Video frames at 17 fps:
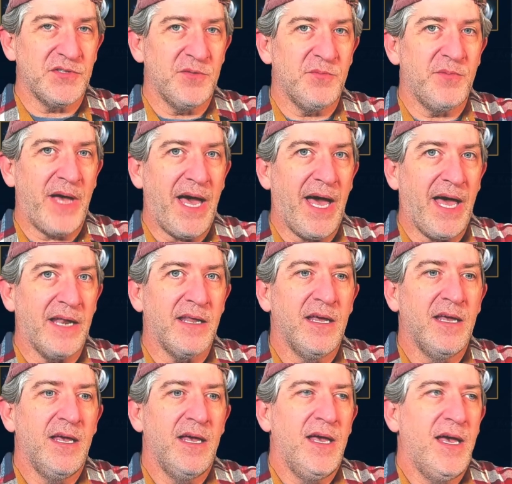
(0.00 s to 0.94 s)
bad.
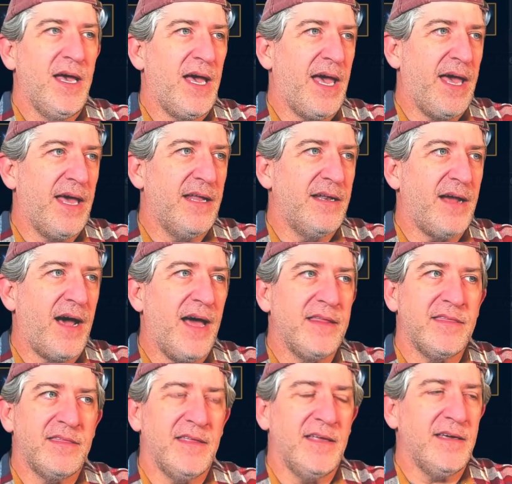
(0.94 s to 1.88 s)
And I
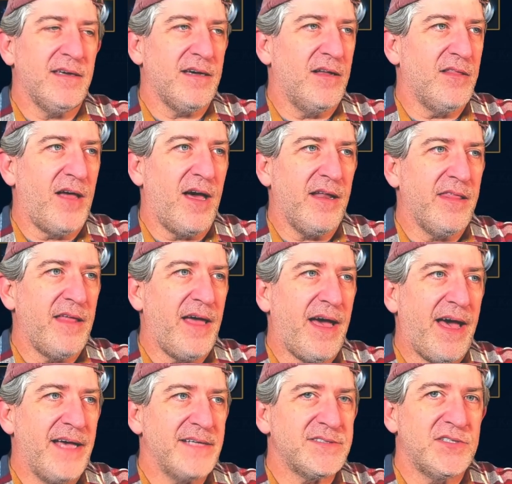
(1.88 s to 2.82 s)
think a lot of that
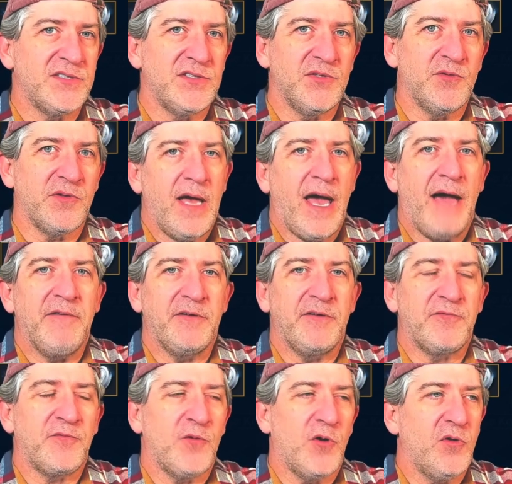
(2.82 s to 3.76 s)
has to do with having
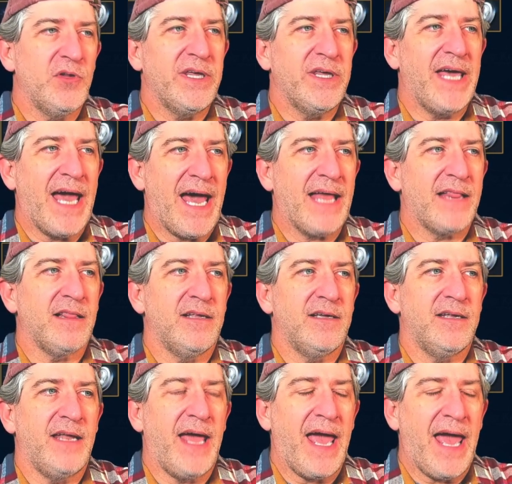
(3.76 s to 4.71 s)
Frolny,
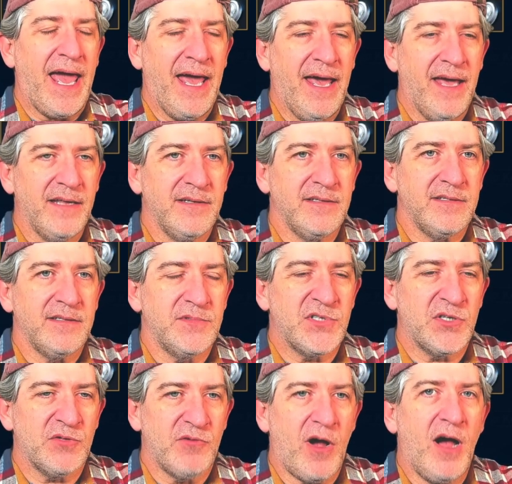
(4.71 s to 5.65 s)
Adeline, and
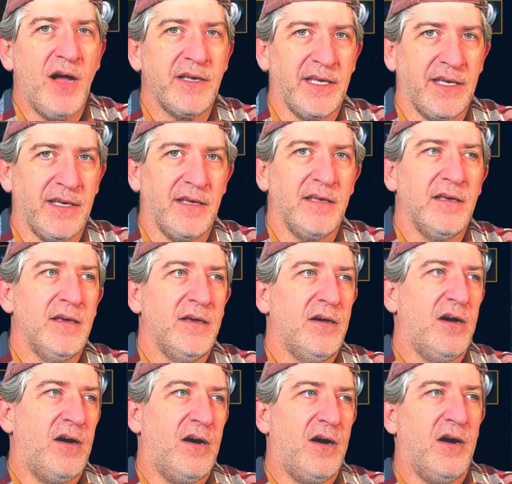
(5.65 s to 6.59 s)
Taragi
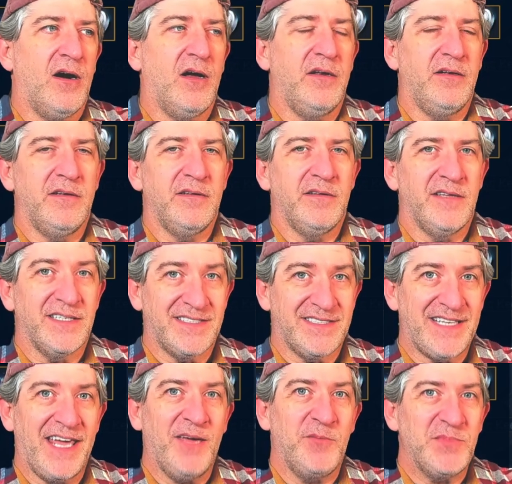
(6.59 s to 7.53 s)
on the
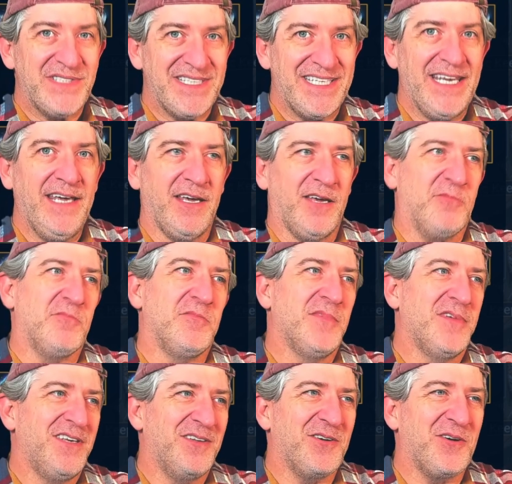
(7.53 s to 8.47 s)
same team.
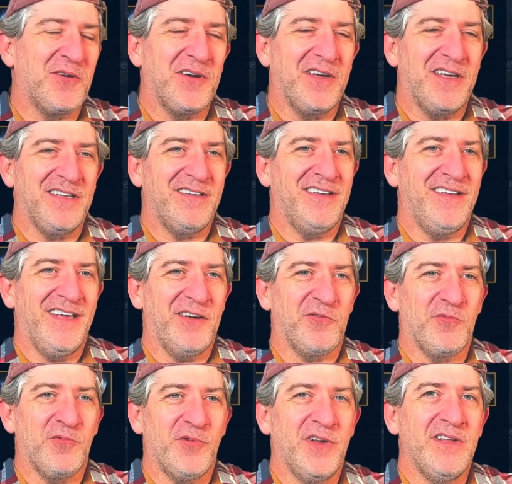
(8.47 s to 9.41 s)
It
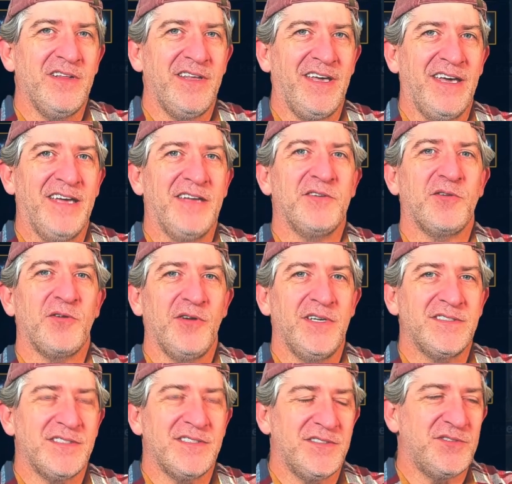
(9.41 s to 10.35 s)
really
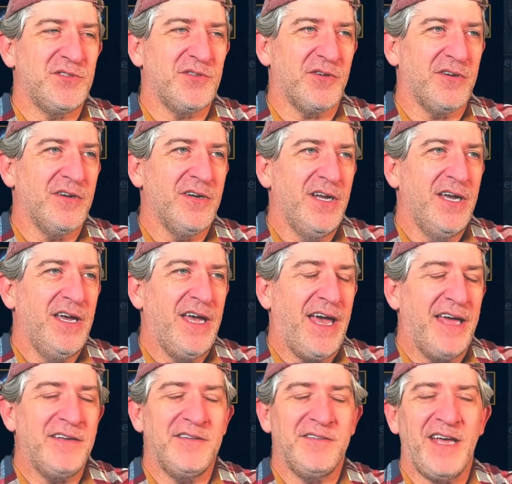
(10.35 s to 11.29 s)
increases your
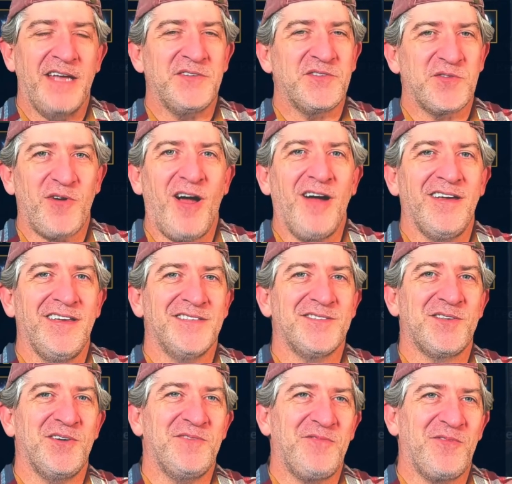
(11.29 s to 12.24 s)
and Taragi's
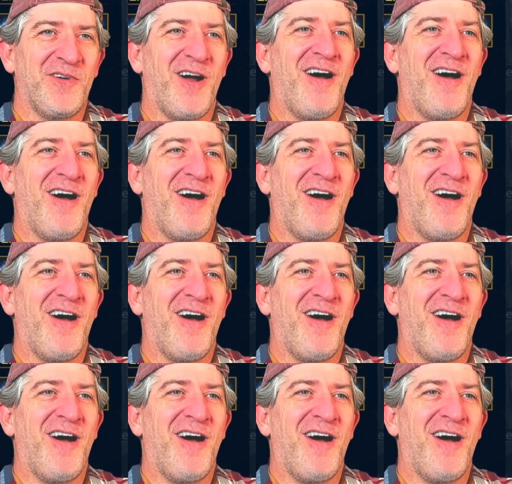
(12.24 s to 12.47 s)
good for